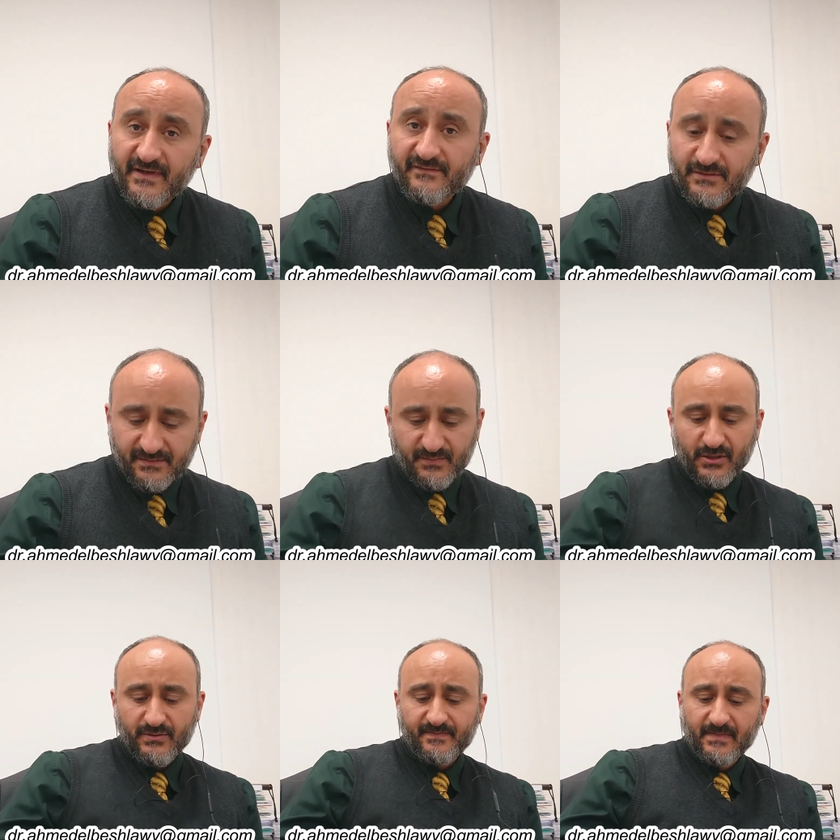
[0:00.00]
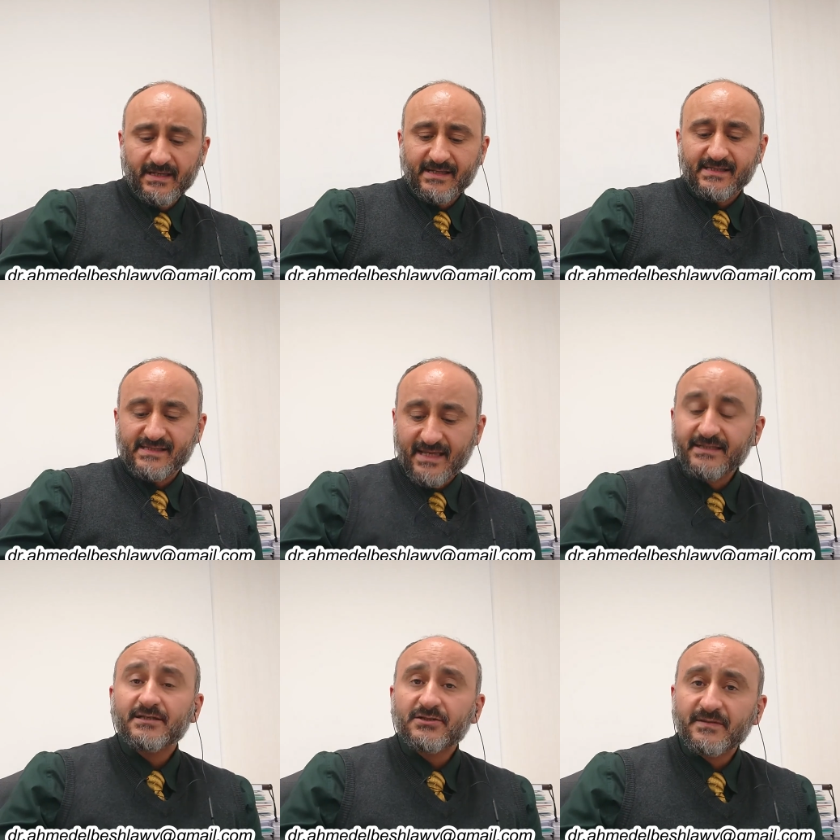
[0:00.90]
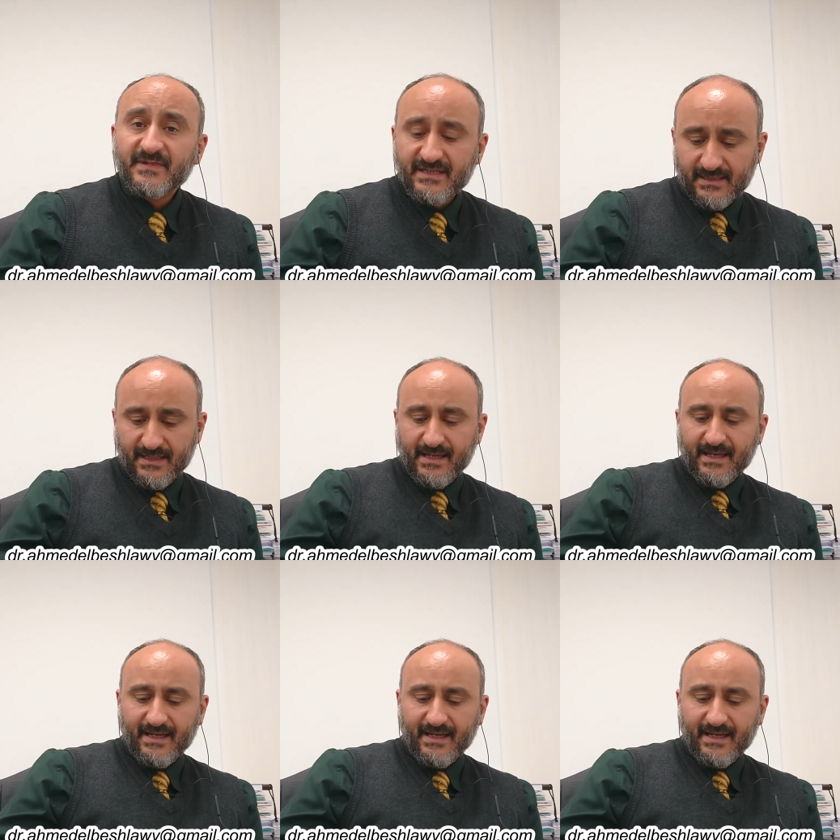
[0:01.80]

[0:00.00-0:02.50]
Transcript: favorite poem, send it to me,